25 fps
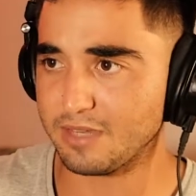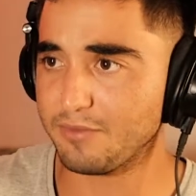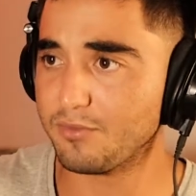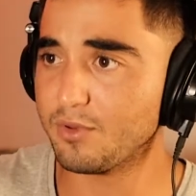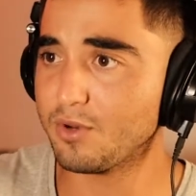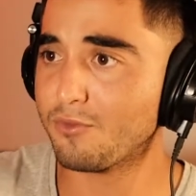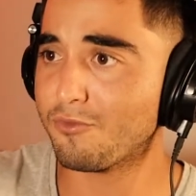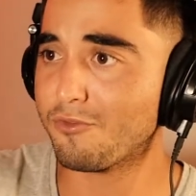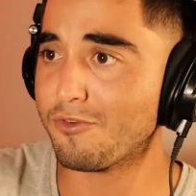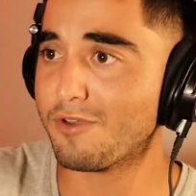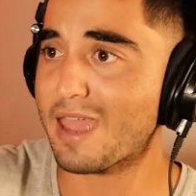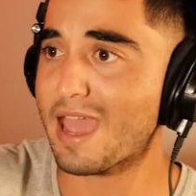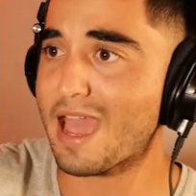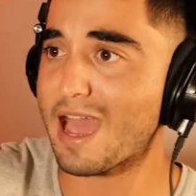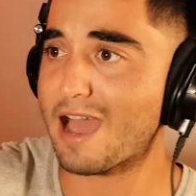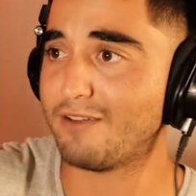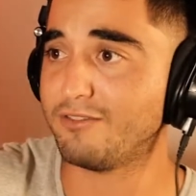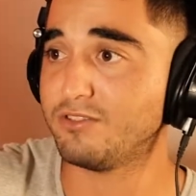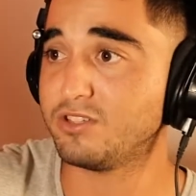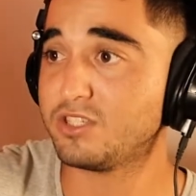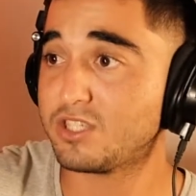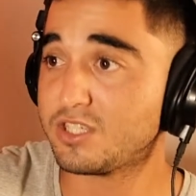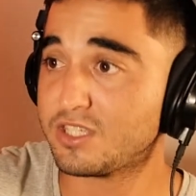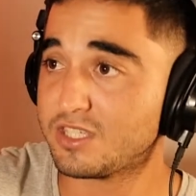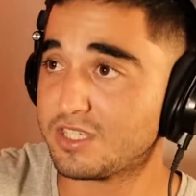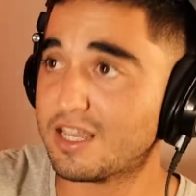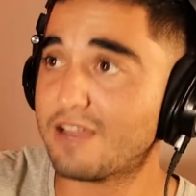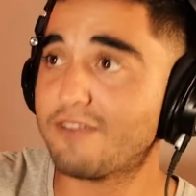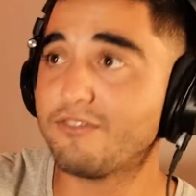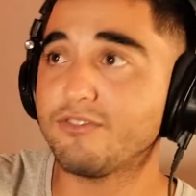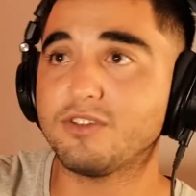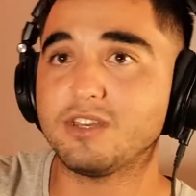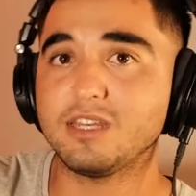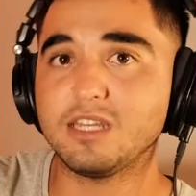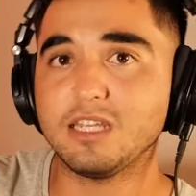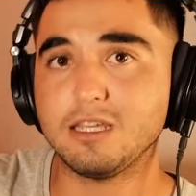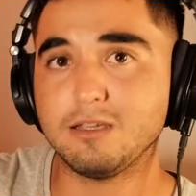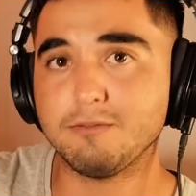Even if we have
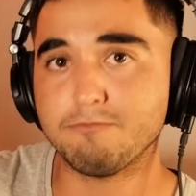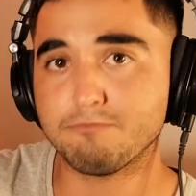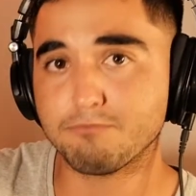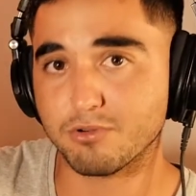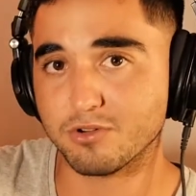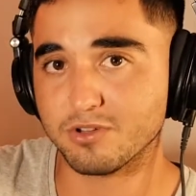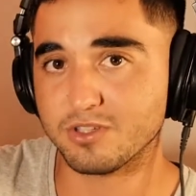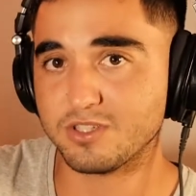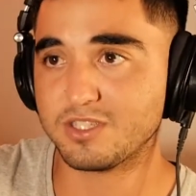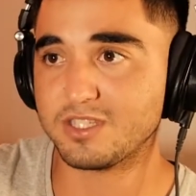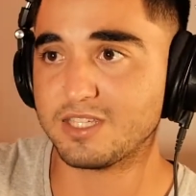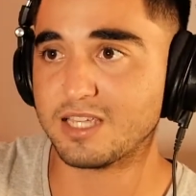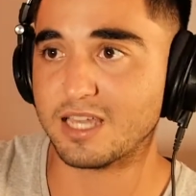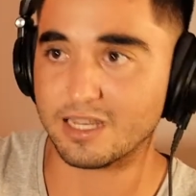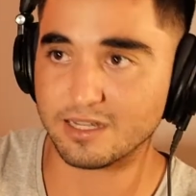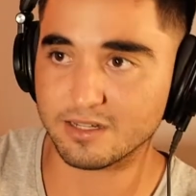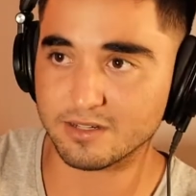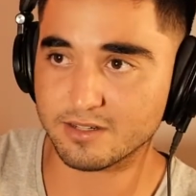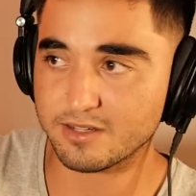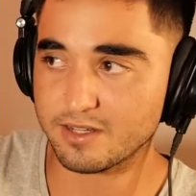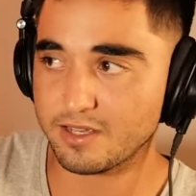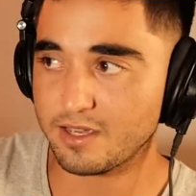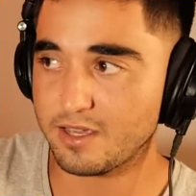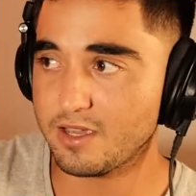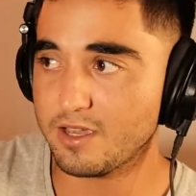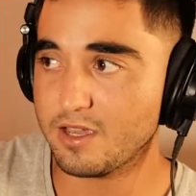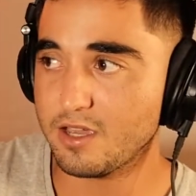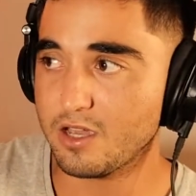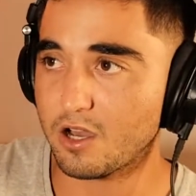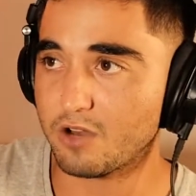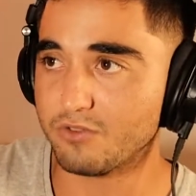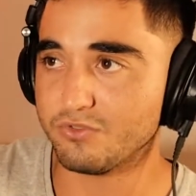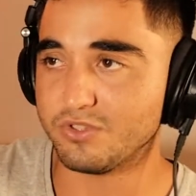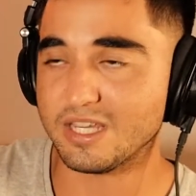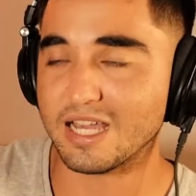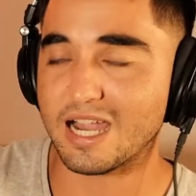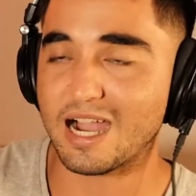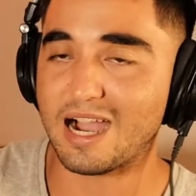70%
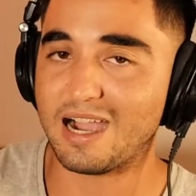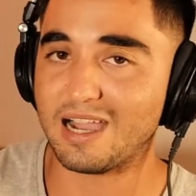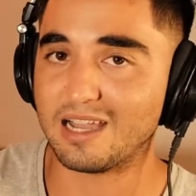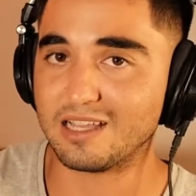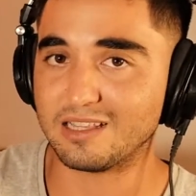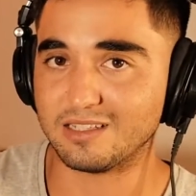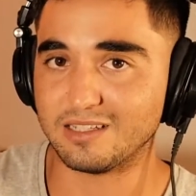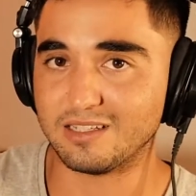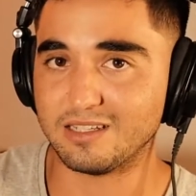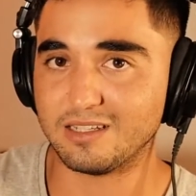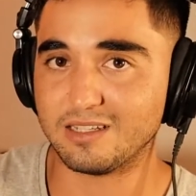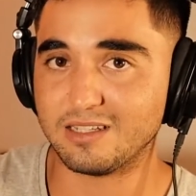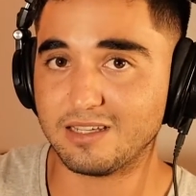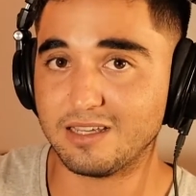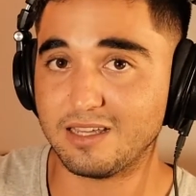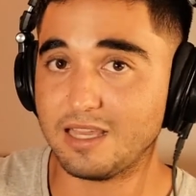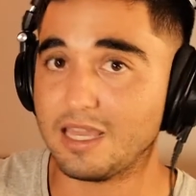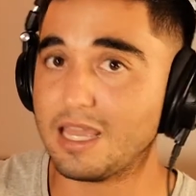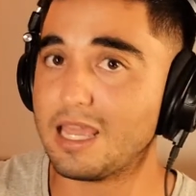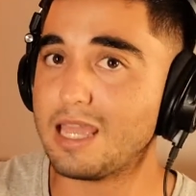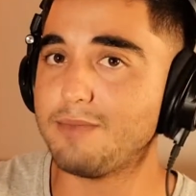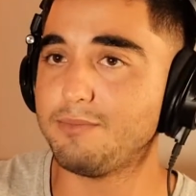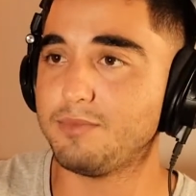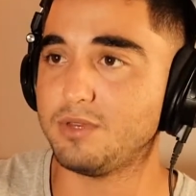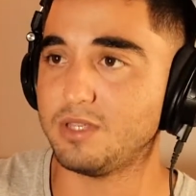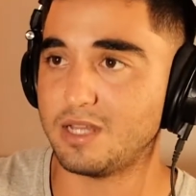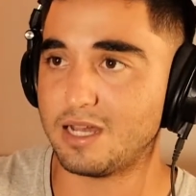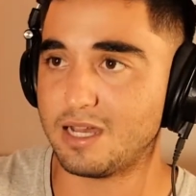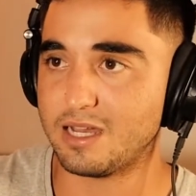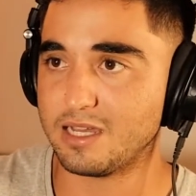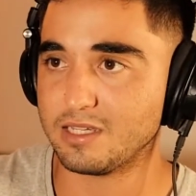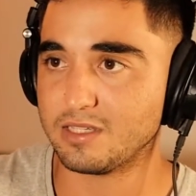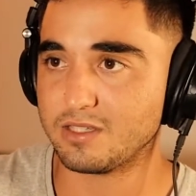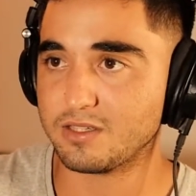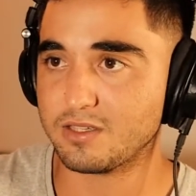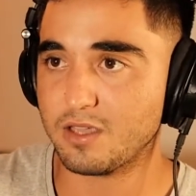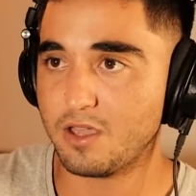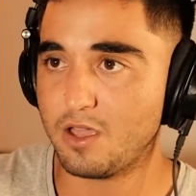of the island
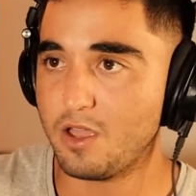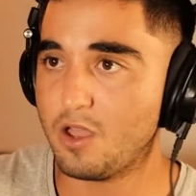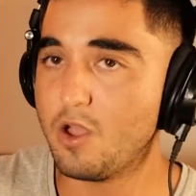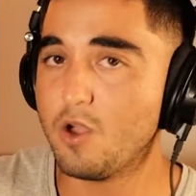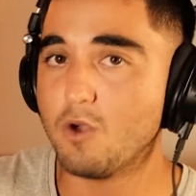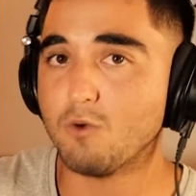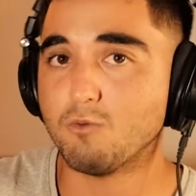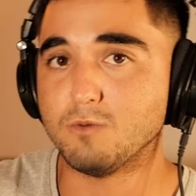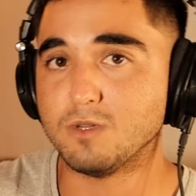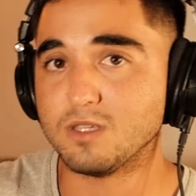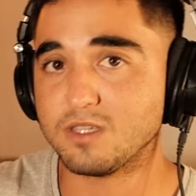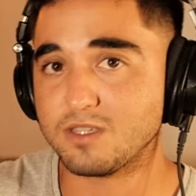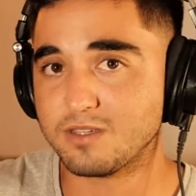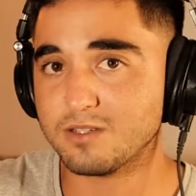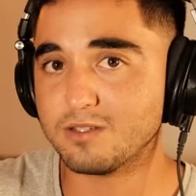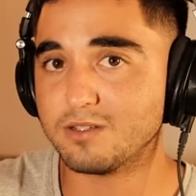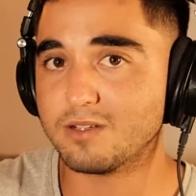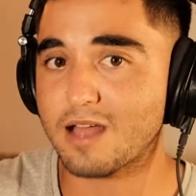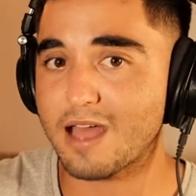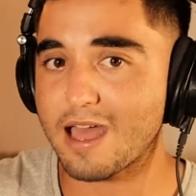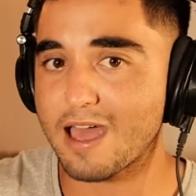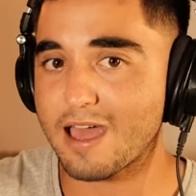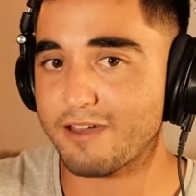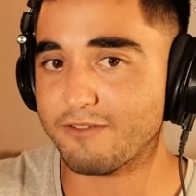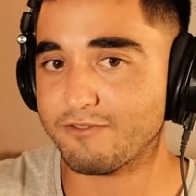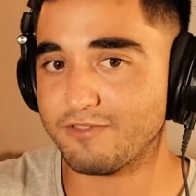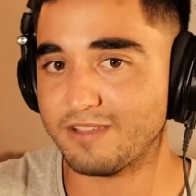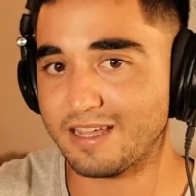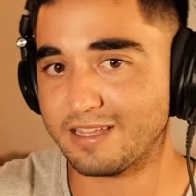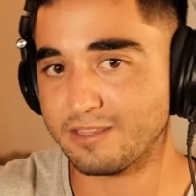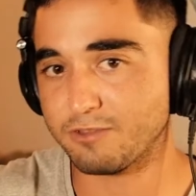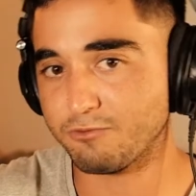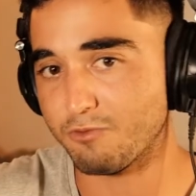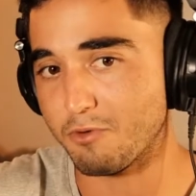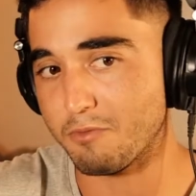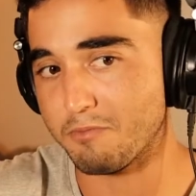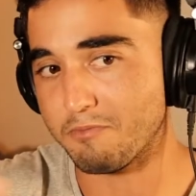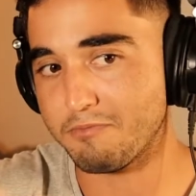immunized, we still have
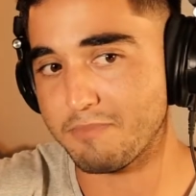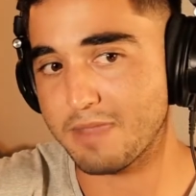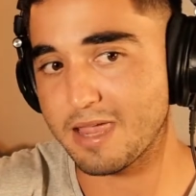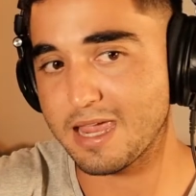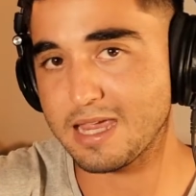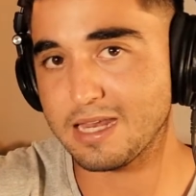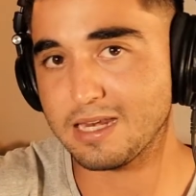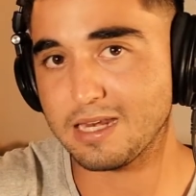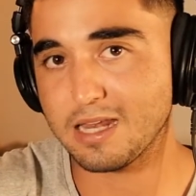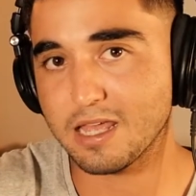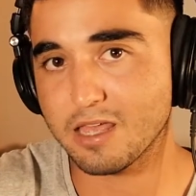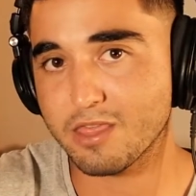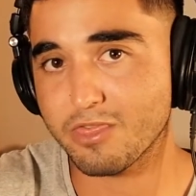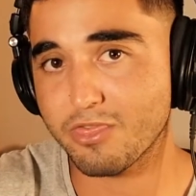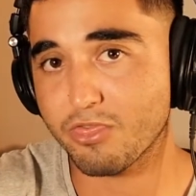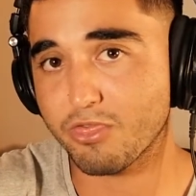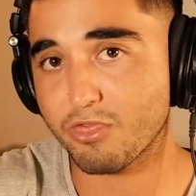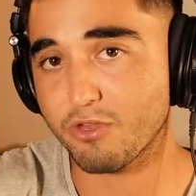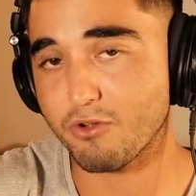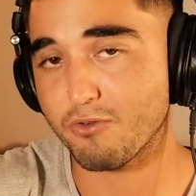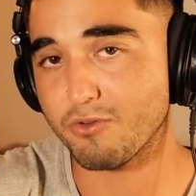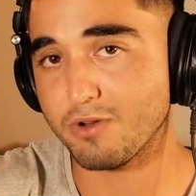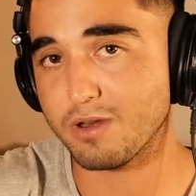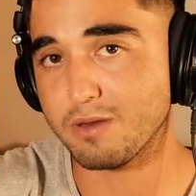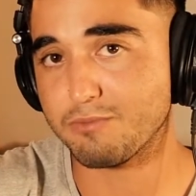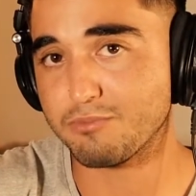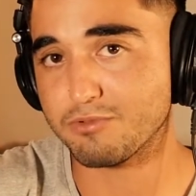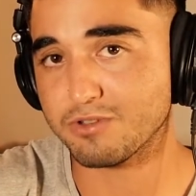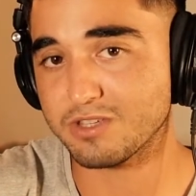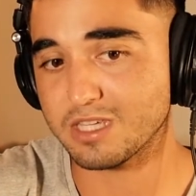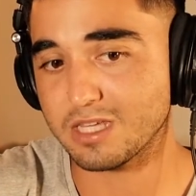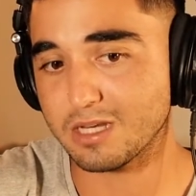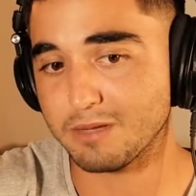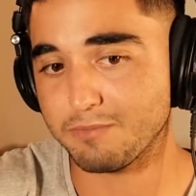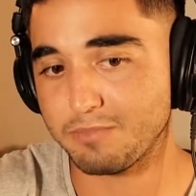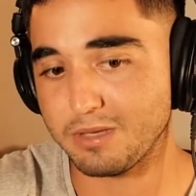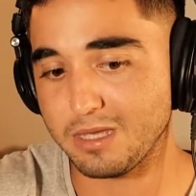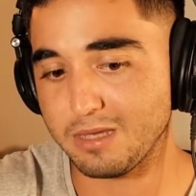that remaining
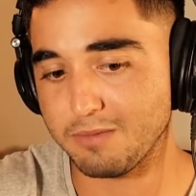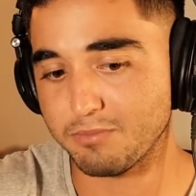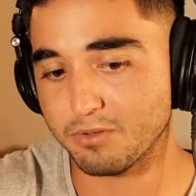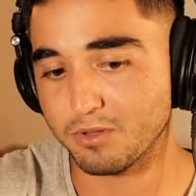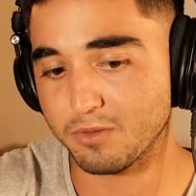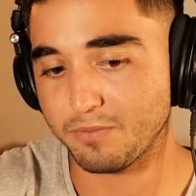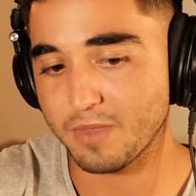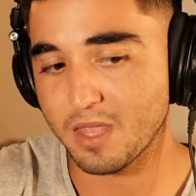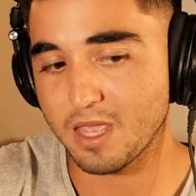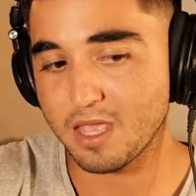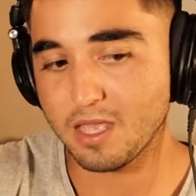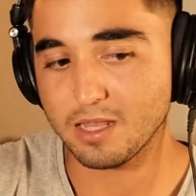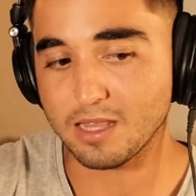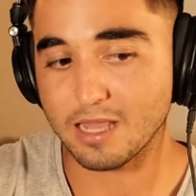30% of people.